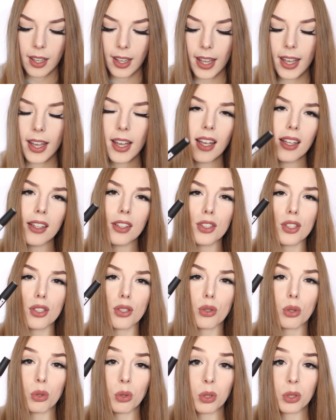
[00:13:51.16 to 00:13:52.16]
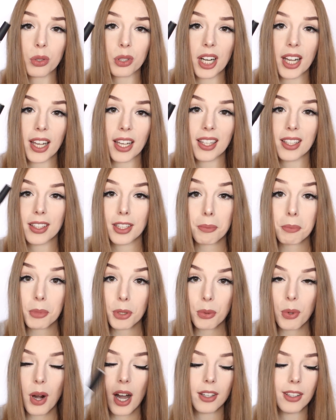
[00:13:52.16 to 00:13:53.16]
and cool gray
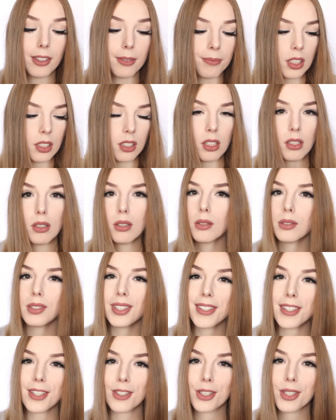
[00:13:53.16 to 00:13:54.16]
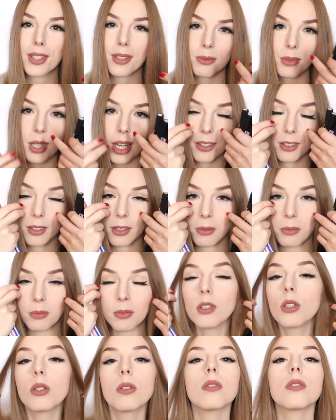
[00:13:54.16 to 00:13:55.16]
number 1. So these are some
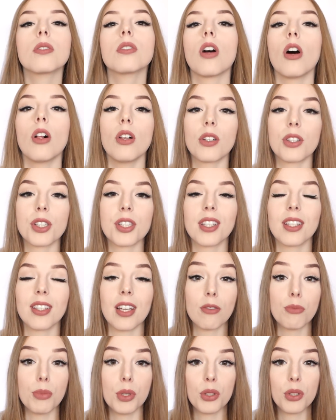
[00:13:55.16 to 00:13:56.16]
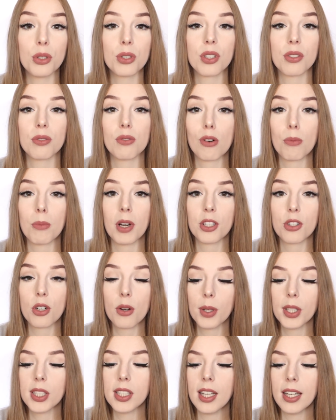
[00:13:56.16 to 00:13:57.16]
random colors that I've been using for my
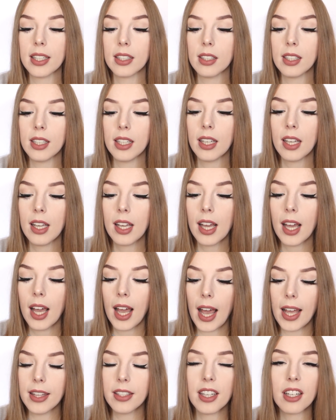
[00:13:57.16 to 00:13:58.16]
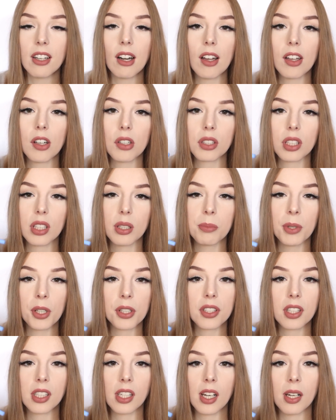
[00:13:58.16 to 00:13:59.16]
drawings lately. And here I also
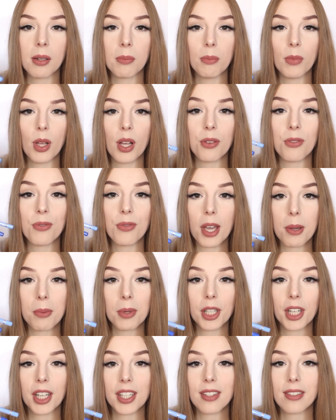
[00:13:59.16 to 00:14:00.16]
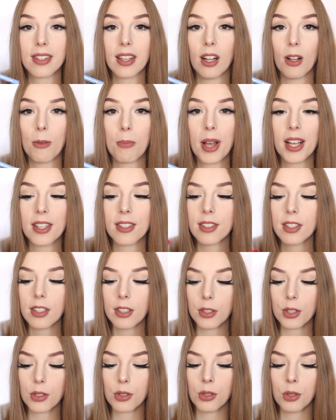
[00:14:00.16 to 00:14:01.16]
bought some Faber-Castell
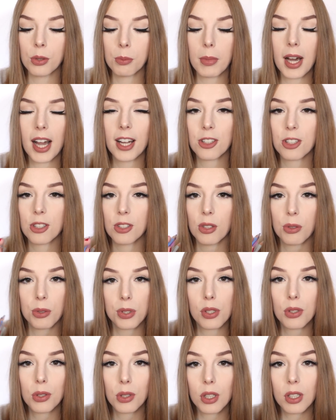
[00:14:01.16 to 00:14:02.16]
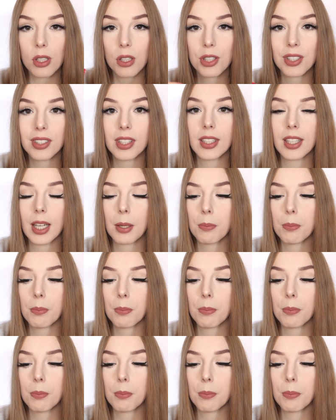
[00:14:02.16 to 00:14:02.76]
pencils to match those new colors that I